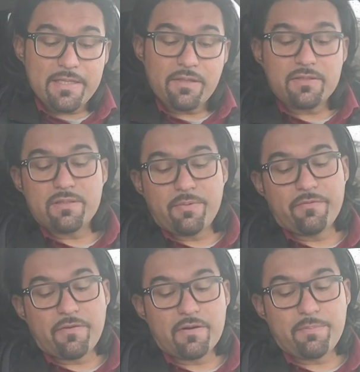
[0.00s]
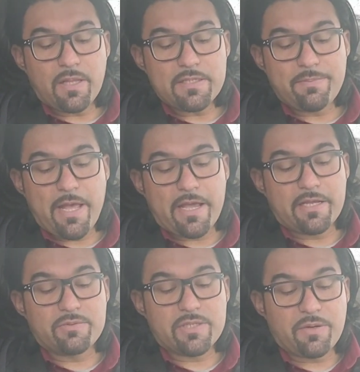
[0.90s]
and then there's the Preferred Plus
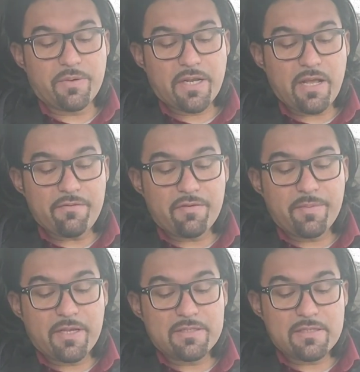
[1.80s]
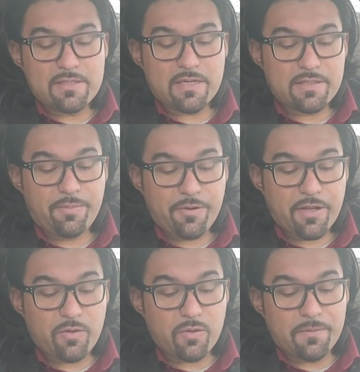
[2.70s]
package, which I want to cover because this is actually
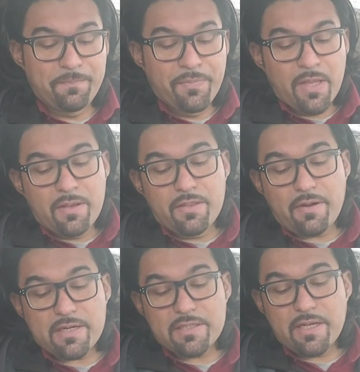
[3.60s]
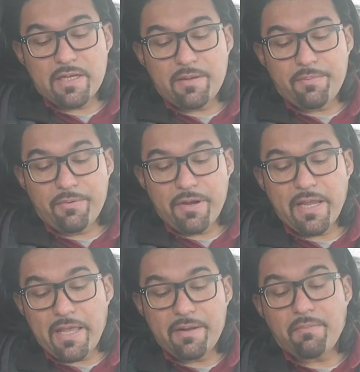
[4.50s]
pretty cool. They're actually going to
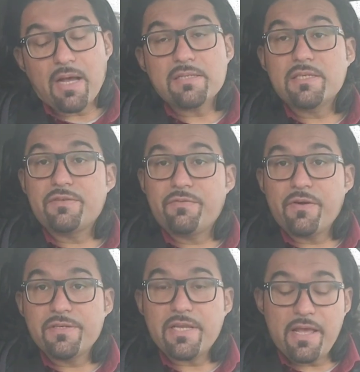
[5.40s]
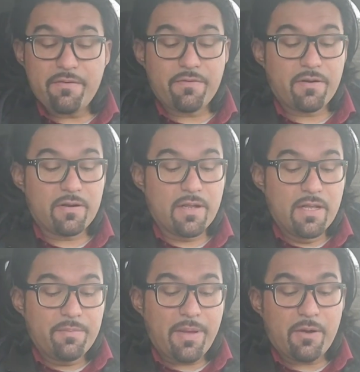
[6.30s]
bring in Mazda's first ever
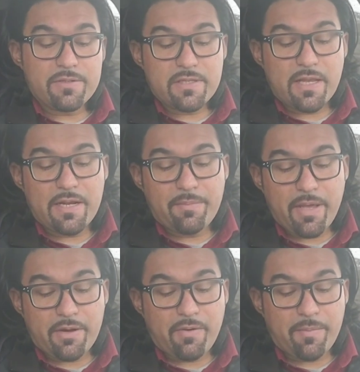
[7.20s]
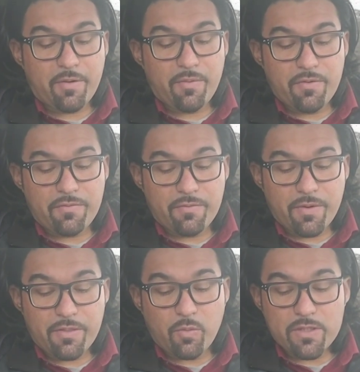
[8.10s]
power sliding panoramic roof
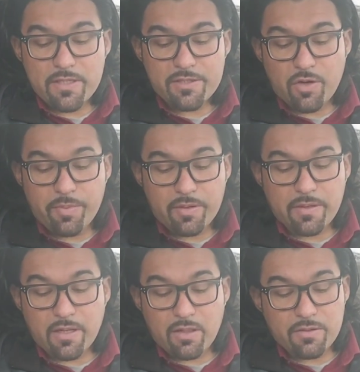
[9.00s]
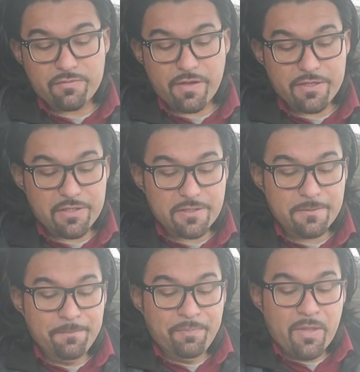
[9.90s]
with one-touch open and close features,
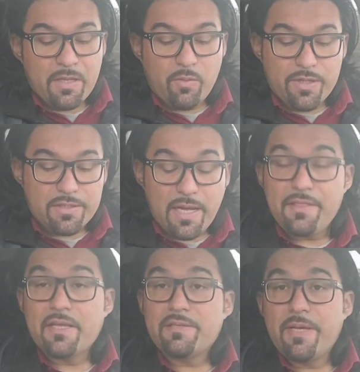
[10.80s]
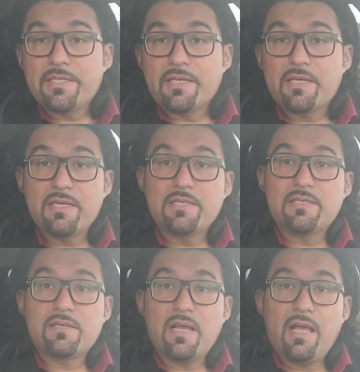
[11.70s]
which I think is amazing because